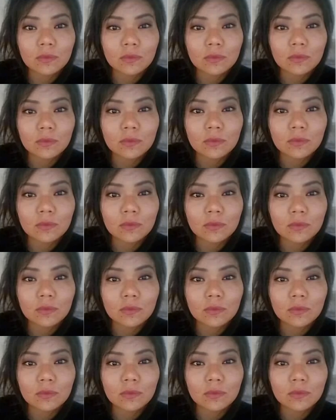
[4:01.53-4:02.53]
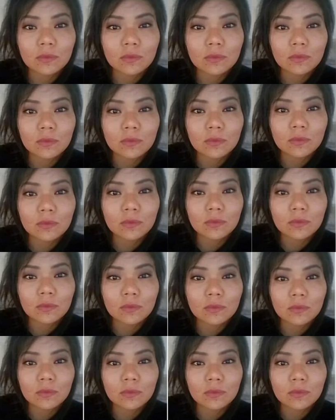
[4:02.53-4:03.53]

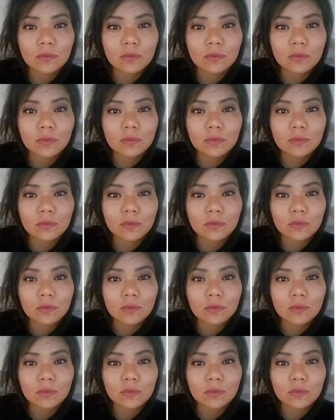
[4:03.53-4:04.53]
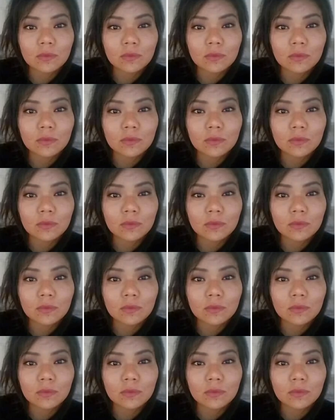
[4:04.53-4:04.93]
No one is speaking in this clip.